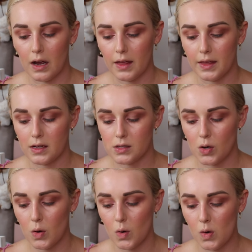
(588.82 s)
I think it's
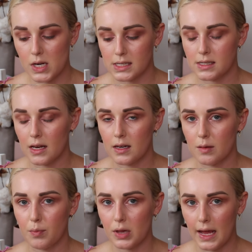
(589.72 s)
called
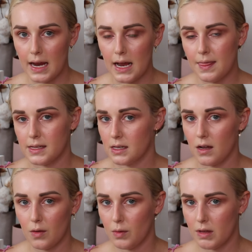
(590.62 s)
Extended Play, and there's
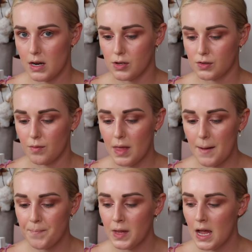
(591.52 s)
another one that I use from
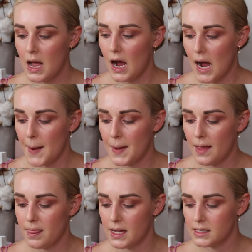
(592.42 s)
them.
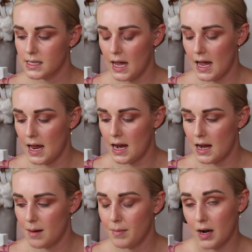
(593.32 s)
And there's
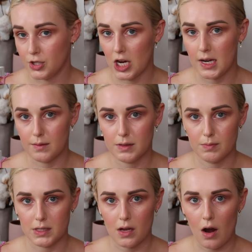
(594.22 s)
a Marc Jacobs
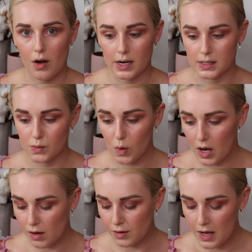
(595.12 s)
mascara as
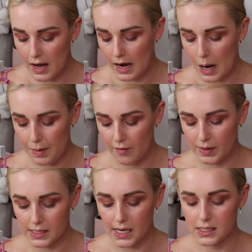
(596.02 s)
well. I've
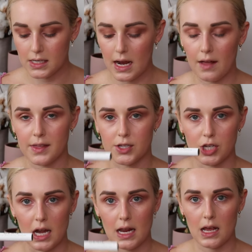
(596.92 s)
been testing out the
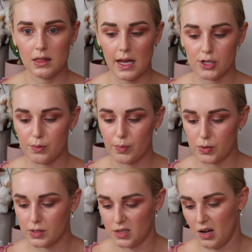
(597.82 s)
Genie Lash
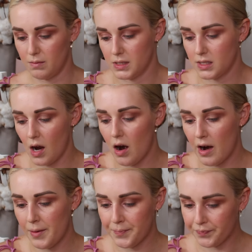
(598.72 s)
Booster
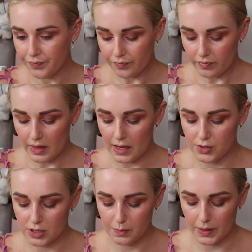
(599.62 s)
mascara
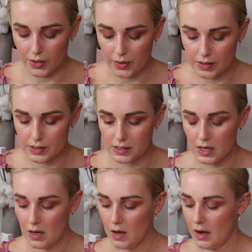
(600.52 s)
just because
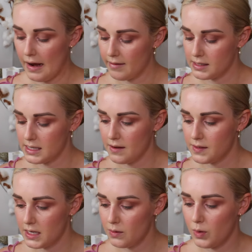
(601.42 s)
I
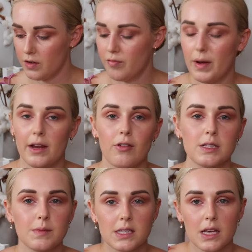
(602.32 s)
received it in one of my Christmas